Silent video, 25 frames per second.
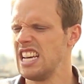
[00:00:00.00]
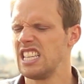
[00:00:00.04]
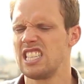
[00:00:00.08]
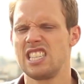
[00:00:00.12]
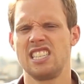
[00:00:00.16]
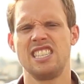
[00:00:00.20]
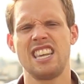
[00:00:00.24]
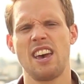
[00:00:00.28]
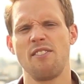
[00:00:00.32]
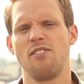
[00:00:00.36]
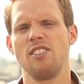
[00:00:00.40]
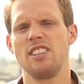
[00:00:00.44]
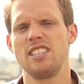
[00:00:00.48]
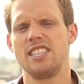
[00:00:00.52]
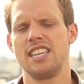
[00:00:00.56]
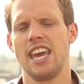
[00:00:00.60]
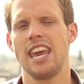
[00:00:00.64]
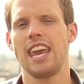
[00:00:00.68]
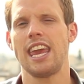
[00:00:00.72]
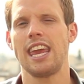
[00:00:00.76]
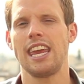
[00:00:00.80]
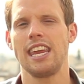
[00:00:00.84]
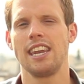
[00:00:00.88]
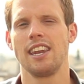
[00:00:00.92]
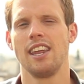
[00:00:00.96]

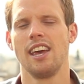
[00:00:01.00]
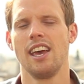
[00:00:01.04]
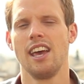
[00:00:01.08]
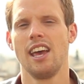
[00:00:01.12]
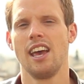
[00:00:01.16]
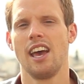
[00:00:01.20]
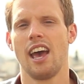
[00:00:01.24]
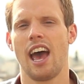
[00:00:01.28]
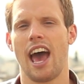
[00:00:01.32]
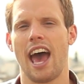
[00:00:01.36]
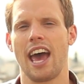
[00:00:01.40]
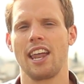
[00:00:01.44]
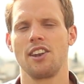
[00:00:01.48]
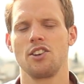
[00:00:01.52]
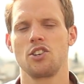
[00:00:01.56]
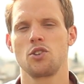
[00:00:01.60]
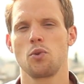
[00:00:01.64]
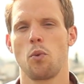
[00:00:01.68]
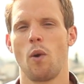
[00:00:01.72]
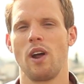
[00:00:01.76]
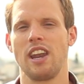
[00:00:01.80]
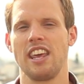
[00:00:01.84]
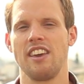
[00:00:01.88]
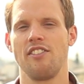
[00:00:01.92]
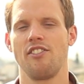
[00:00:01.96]
17 and
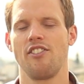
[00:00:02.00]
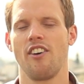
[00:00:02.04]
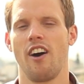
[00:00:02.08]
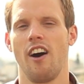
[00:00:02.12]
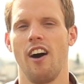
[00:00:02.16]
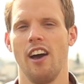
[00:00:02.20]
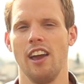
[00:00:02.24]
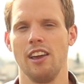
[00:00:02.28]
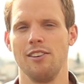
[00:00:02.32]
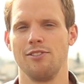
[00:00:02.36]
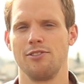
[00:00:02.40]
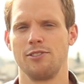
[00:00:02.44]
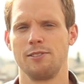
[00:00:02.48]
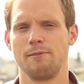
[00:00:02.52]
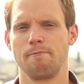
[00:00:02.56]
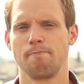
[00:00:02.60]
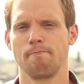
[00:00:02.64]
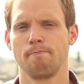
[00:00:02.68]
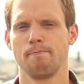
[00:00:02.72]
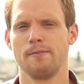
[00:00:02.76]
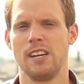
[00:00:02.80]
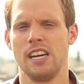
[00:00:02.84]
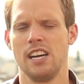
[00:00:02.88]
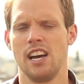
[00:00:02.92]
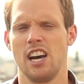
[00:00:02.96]
25.
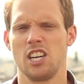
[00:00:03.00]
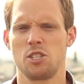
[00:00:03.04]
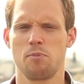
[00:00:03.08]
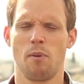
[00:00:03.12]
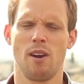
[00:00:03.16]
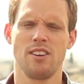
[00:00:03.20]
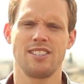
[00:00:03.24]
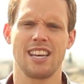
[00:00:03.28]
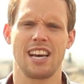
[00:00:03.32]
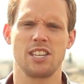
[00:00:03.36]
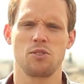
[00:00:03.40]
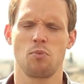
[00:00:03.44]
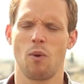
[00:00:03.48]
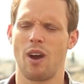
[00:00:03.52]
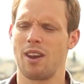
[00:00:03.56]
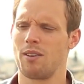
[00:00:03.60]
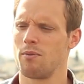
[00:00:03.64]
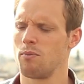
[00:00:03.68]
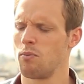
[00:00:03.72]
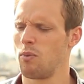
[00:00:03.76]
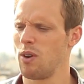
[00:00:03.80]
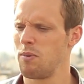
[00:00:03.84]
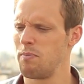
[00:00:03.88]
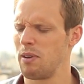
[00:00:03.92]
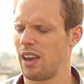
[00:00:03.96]
I suppose that's
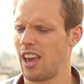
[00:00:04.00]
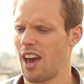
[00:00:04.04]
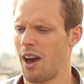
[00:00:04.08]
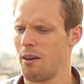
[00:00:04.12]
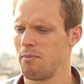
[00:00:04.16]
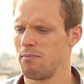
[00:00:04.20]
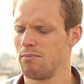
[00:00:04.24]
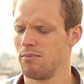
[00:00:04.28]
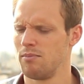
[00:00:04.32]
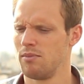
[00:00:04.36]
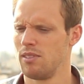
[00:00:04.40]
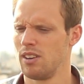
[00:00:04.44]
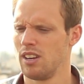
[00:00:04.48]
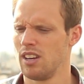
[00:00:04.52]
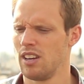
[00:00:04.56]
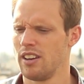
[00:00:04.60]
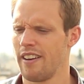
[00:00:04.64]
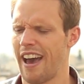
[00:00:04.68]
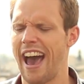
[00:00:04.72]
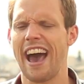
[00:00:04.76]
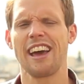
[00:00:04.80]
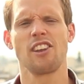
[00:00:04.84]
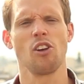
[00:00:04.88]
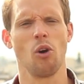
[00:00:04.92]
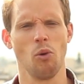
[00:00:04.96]
when we become
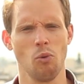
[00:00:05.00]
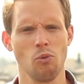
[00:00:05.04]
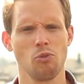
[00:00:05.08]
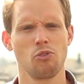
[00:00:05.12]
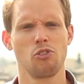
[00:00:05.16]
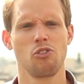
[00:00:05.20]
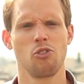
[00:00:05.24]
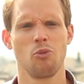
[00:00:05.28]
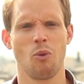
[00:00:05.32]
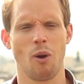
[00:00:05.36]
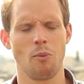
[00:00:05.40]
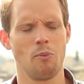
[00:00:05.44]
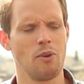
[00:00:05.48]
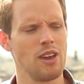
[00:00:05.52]
adults, when